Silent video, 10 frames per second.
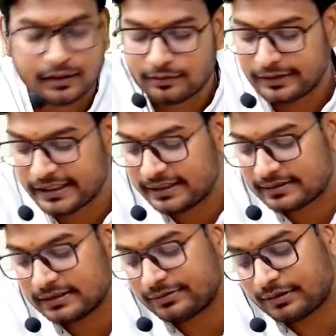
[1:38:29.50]
We can
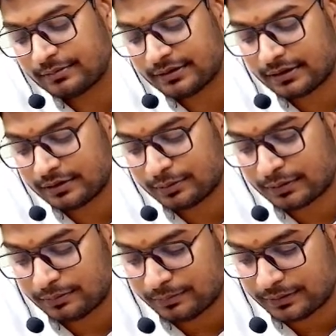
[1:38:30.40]
discuss one by one, no
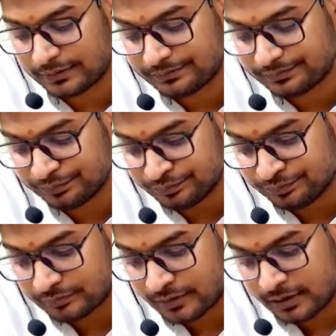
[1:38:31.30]
problem.
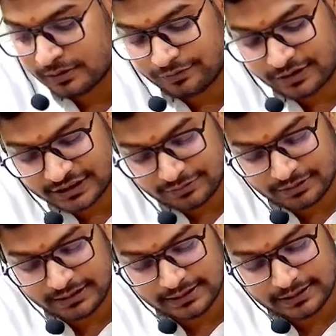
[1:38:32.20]
First
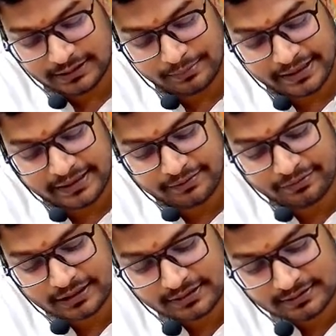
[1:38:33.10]
one, the main
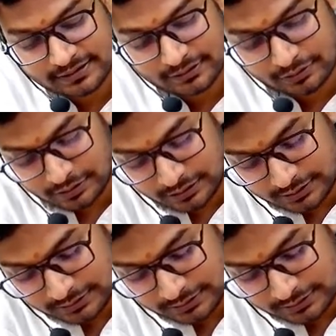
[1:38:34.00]
difference is called